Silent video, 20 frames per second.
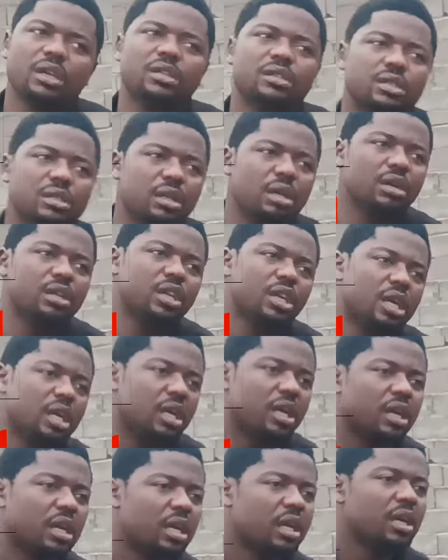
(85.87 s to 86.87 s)
he's not
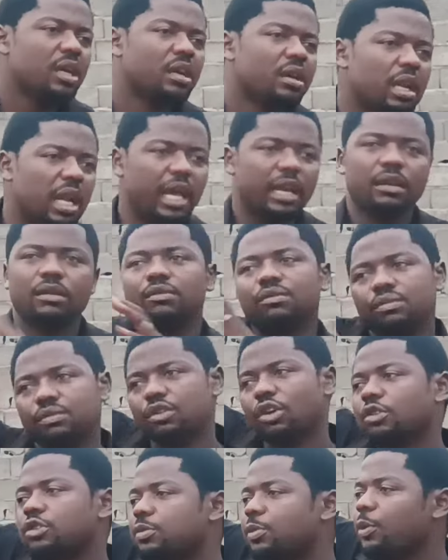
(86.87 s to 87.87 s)
uh, like
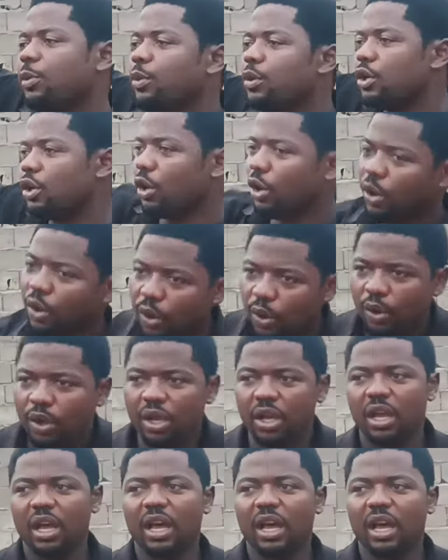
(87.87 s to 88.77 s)
those people we know.